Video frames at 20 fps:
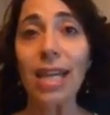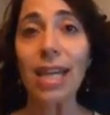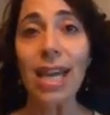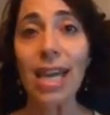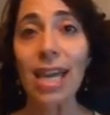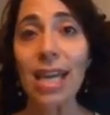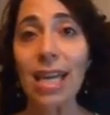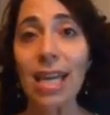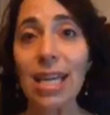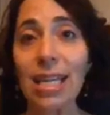
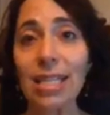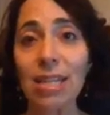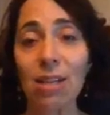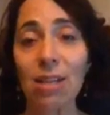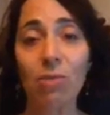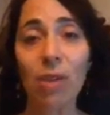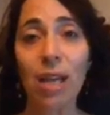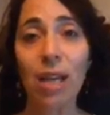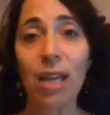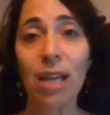kids
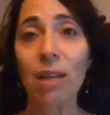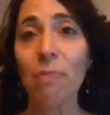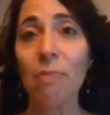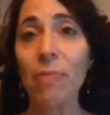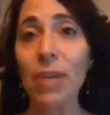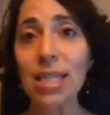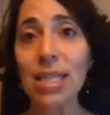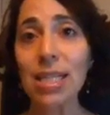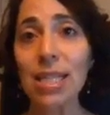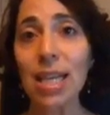and running a
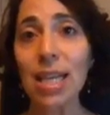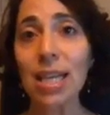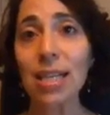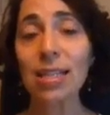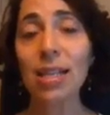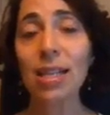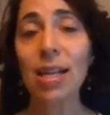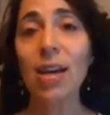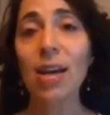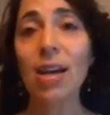
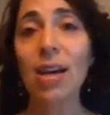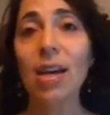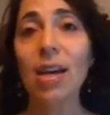business.